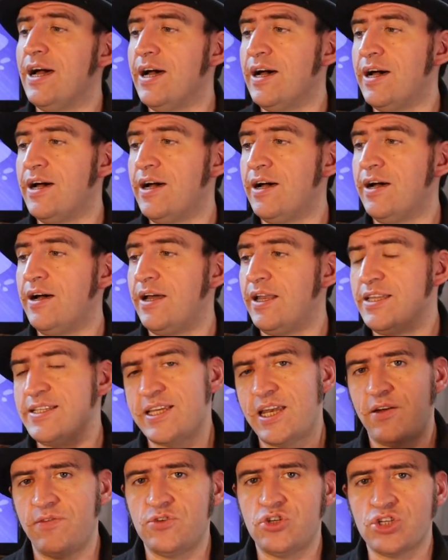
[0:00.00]
And
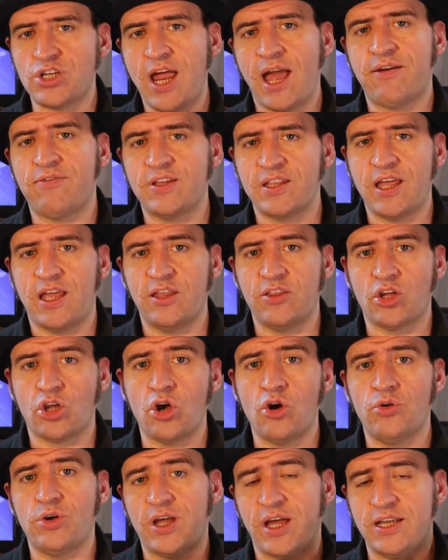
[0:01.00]
instead of just having that in the
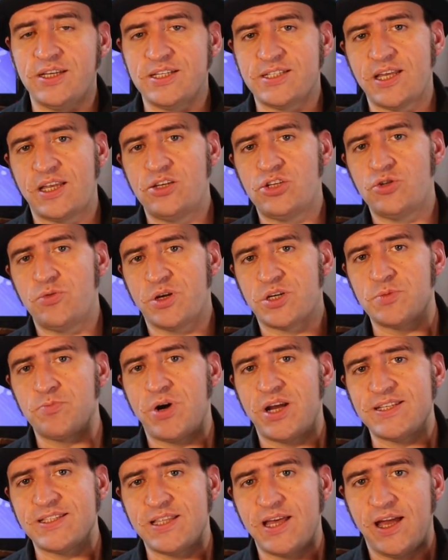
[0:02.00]
code, I decided to
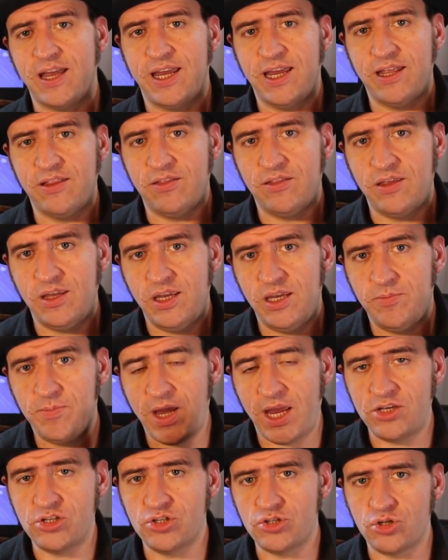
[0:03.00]
express that in the
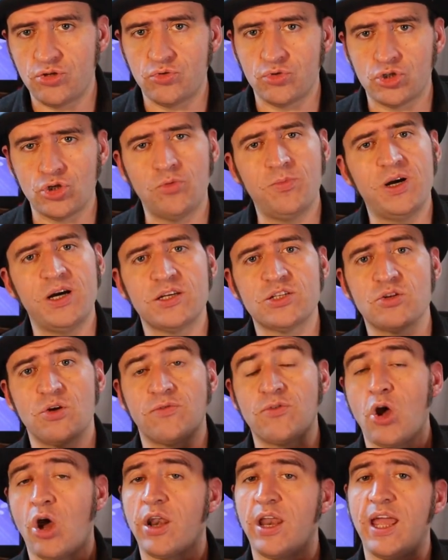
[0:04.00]
pages toolbar. So
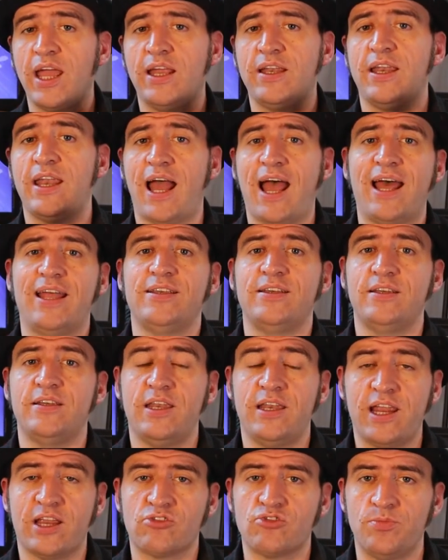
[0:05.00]
I've gone ahead and
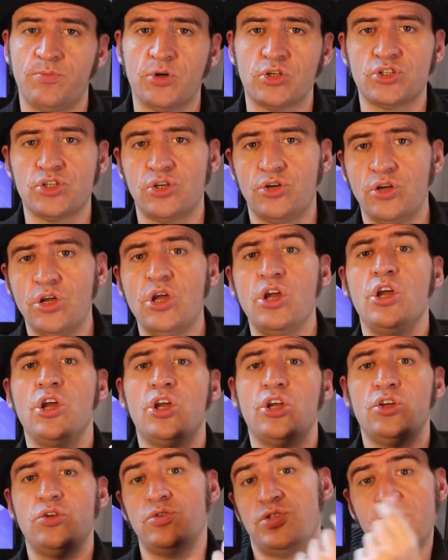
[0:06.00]
added an extra button
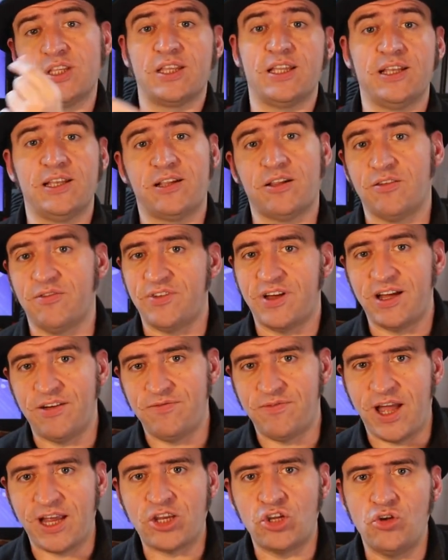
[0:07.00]
using the little
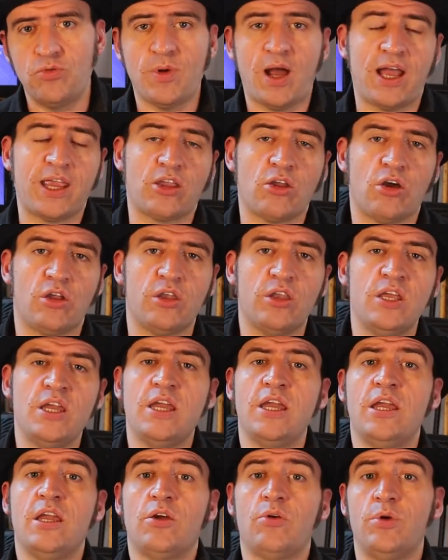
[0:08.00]
vacuum icon.
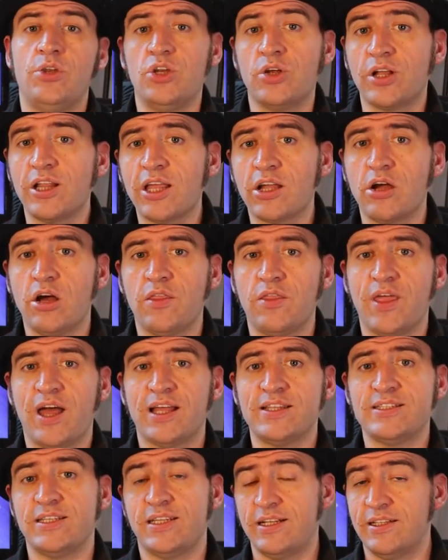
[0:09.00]
When you click on
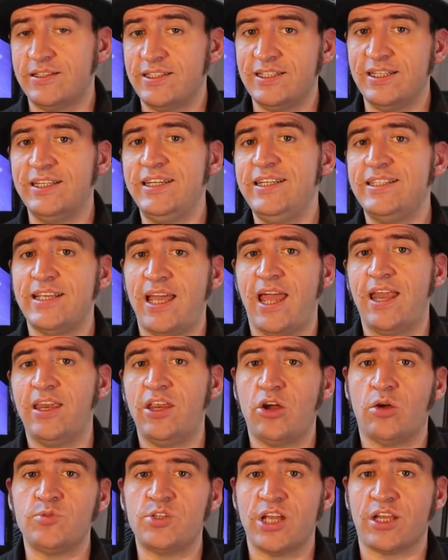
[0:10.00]
that, it'll delete
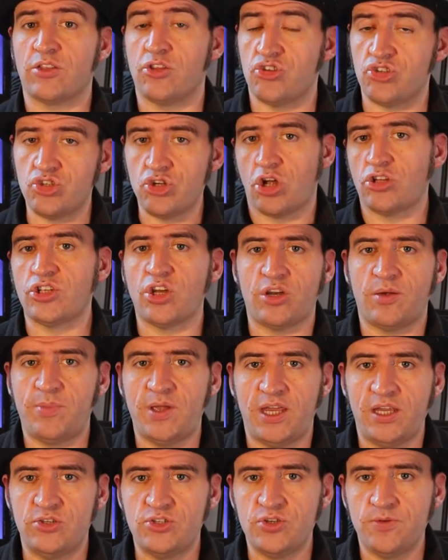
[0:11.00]
any object that's not on a
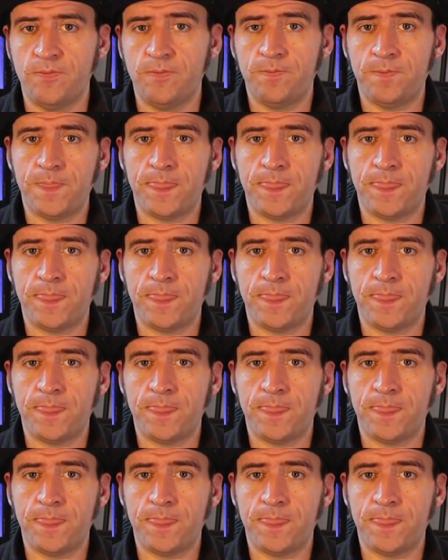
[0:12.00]
page.